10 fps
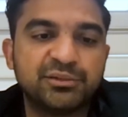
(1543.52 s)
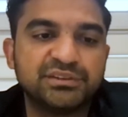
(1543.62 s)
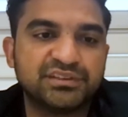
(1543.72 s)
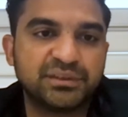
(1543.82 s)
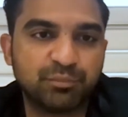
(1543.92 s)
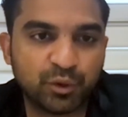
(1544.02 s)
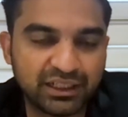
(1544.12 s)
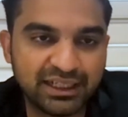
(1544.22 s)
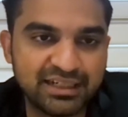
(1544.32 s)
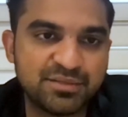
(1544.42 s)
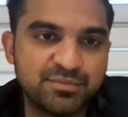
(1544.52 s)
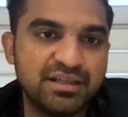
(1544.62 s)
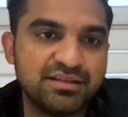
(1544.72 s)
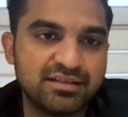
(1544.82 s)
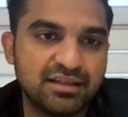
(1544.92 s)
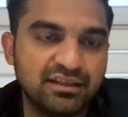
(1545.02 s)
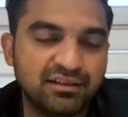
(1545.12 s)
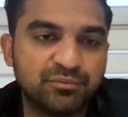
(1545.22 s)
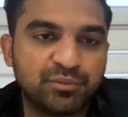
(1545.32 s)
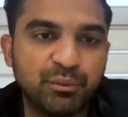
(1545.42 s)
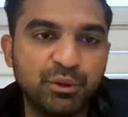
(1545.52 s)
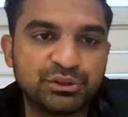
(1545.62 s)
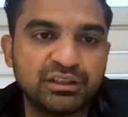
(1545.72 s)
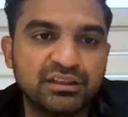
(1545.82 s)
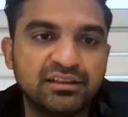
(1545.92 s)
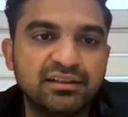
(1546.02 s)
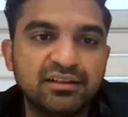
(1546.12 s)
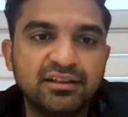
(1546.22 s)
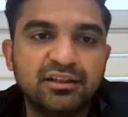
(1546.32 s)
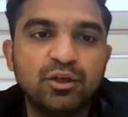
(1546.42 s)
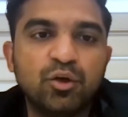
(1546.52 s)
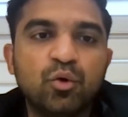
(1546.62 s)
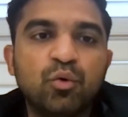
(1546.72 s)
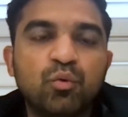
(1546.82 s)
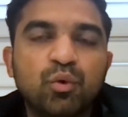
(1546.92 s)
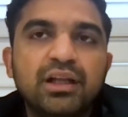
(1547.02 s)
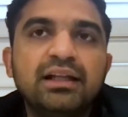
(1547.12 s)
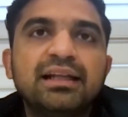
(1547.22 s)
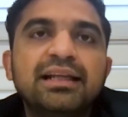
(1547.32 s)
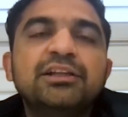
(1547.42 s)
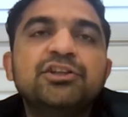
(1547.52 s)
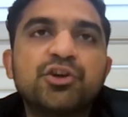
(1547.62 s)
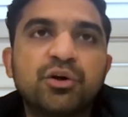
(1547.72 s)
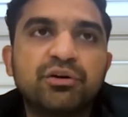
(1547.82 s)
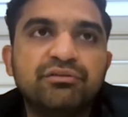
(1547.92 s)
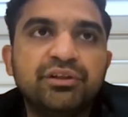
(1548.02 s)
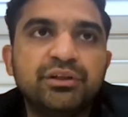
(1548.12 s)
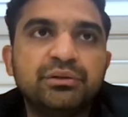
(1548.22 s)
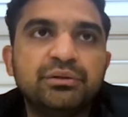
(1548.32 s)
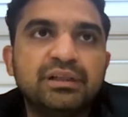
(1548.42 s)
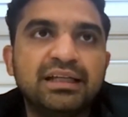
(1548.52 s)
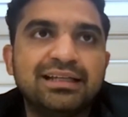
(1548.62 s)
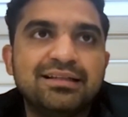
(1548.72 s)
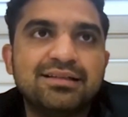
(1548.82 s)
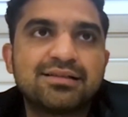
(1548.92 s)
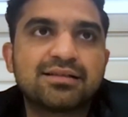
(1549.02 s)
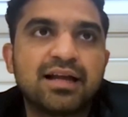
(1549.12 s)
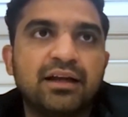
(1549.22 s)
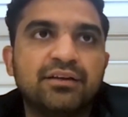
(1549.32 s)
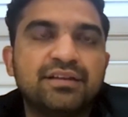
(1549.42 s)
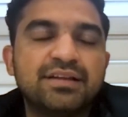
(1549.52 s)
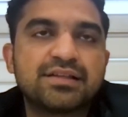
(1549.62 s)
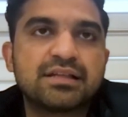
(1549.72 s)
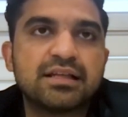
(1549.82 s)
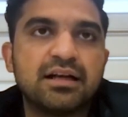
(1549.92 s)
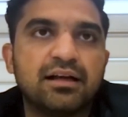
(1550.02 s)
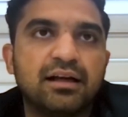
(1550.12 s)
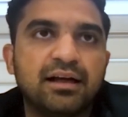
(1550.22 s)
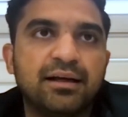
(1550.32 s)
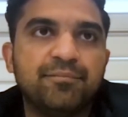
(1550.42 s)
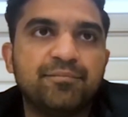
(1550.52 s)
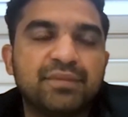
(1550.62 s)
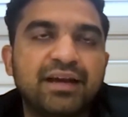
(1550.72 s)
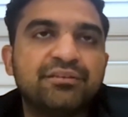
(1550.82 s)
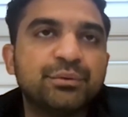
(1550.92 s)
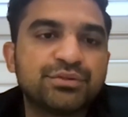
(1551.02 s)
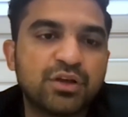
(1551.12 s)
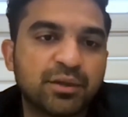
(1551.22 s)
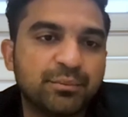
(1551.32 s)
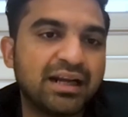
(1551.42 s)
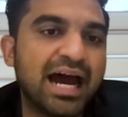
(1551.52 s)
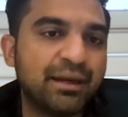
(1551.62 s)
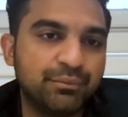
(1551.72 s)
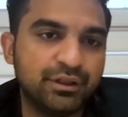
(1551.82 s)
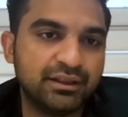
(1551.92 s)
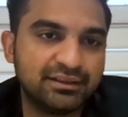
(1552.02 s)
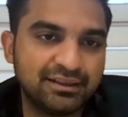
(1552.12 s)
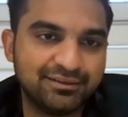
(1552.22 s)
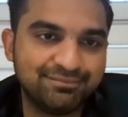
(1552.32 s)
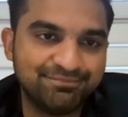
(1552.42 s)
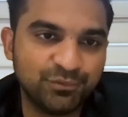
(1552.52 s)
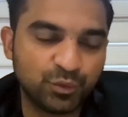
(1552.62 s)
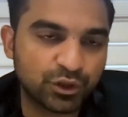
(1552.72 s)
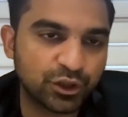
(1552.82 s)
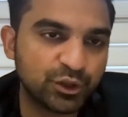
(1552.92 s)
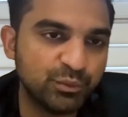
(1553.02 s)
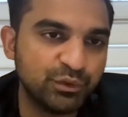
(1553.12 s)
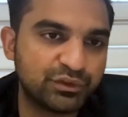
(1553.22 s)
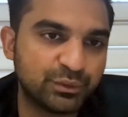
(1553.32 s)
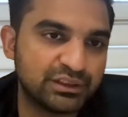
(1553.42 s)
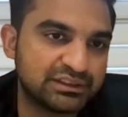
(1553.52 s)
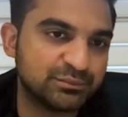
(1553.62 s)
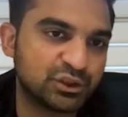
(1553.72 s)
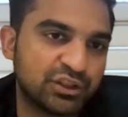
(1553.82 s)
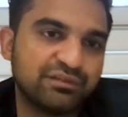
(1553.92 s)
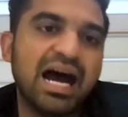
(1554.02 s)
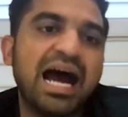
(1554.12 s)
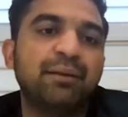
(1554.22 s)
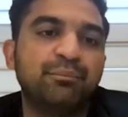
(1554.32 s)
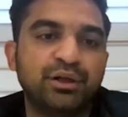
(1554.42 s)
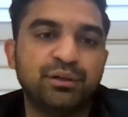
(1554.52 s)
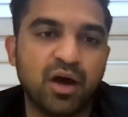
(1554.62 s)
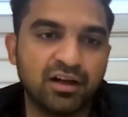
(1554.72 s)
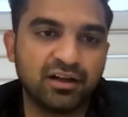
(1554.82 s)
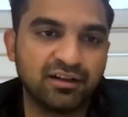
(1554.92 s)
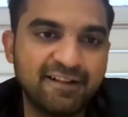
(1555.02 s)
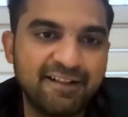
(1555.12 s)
supporting HCPs and promotion. What, in your view, is kind of this? Everyone's talking about hybrid, that we're going to move towards some sort of a hybrid model.